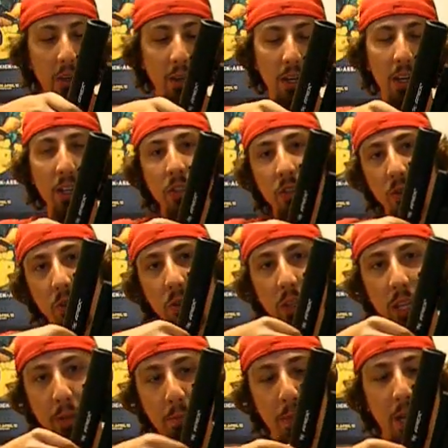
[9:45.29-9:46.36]
You can
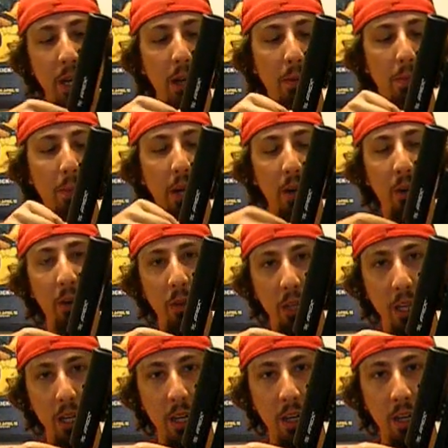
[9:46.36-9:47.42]
unscrew the Empire
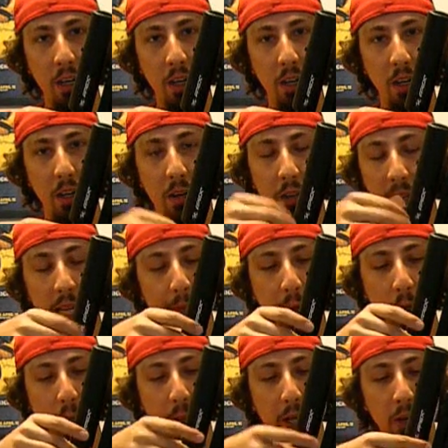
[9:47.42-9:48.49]
barrel here, or the
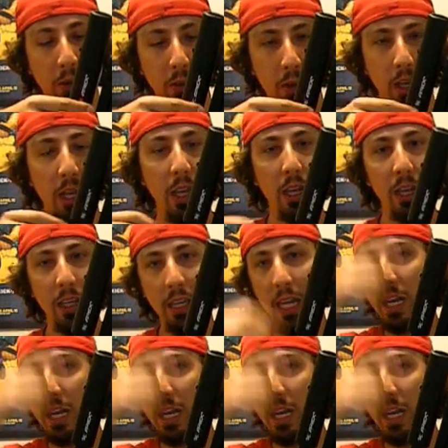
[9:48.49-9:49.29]
Lapco barrel,